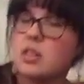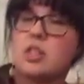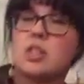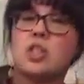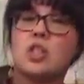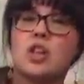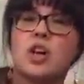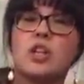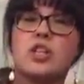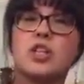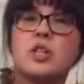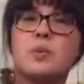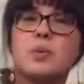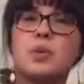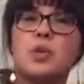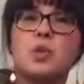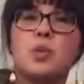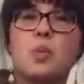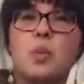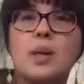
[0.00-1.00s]
To start, she
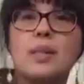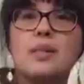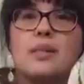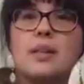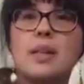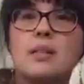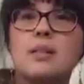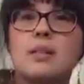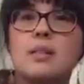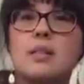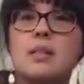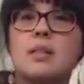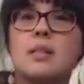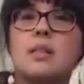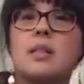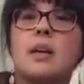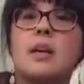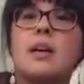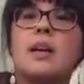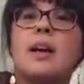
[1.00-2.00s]
would do 1
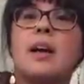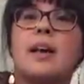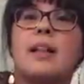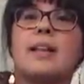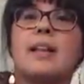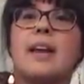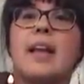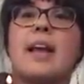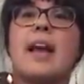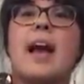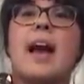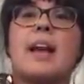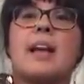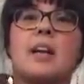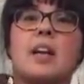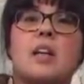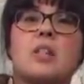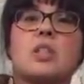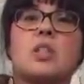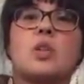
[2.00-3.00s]
sentence, and then I
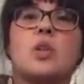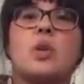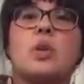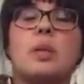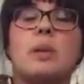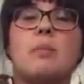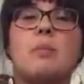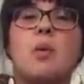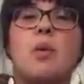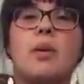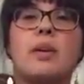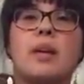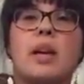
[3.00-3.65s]
added on slowly more.